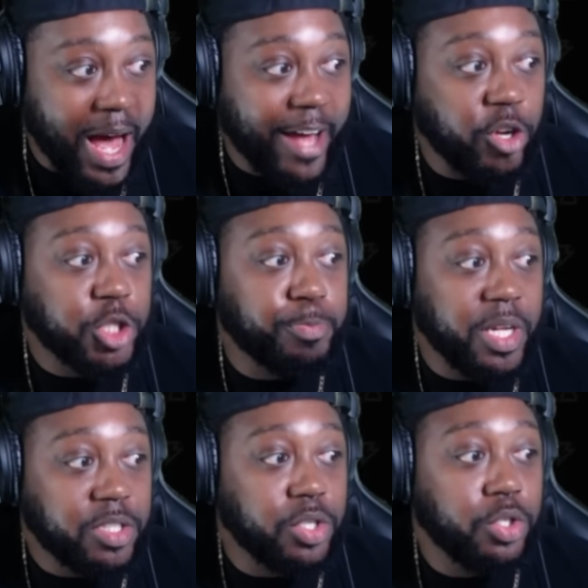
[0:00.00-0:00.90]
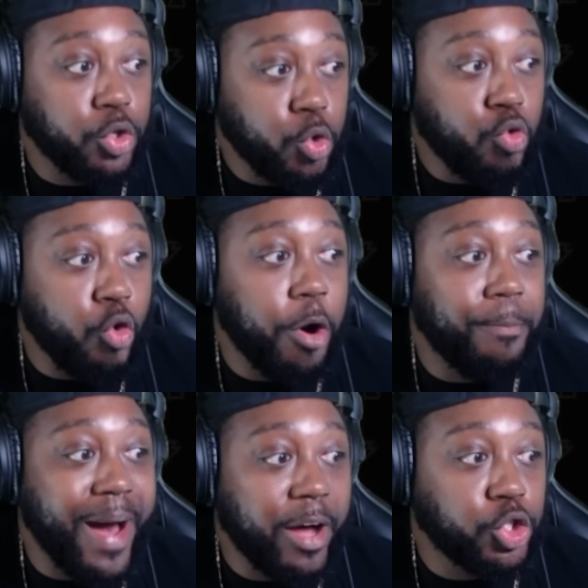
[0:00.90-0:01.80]
I don't speak to you or
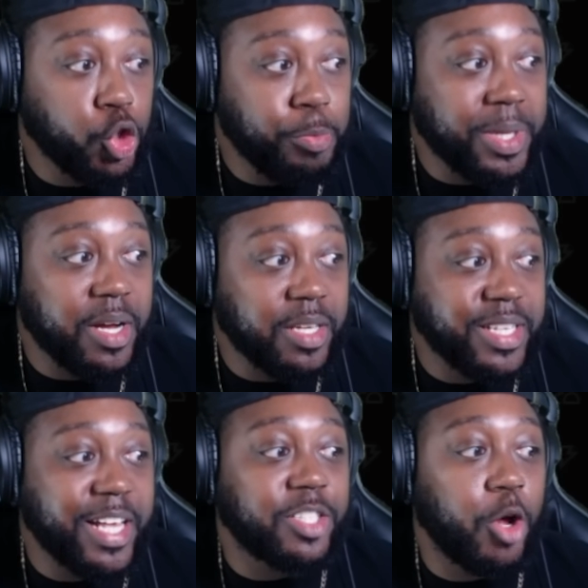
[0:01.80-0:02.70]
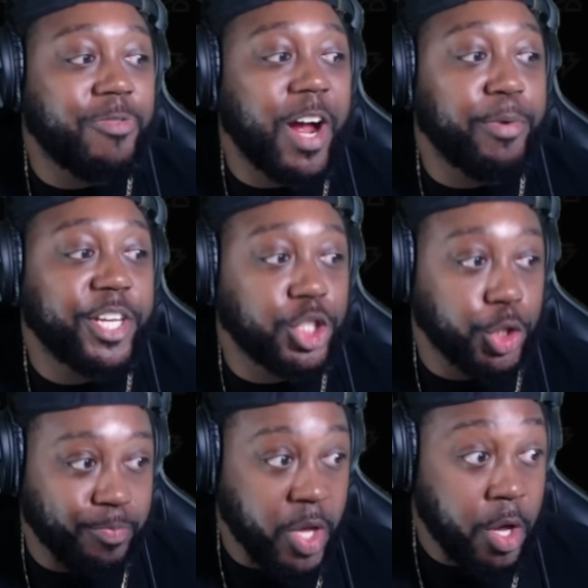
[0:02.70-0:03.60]
about you because it's low vibrational.